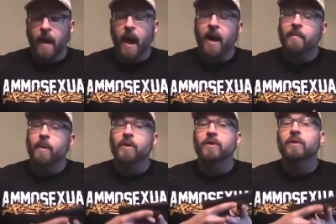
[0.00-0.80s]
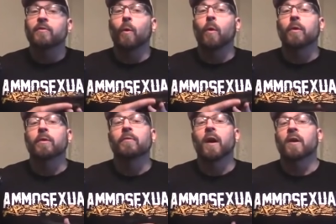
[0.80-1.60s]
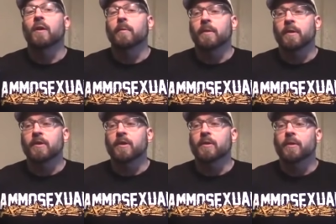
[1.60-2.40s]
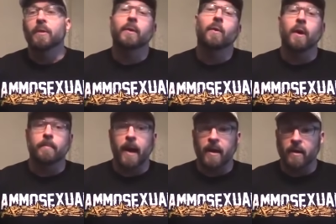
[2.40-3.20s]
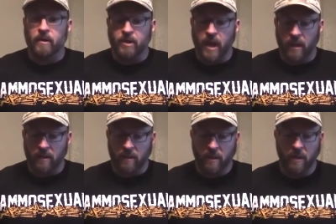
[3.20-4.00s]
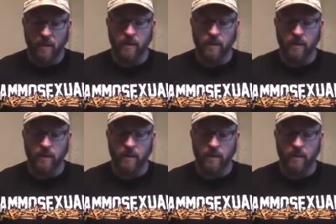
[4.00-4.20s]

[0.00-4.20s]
I have purchased 4 new firearms this year that required background checks.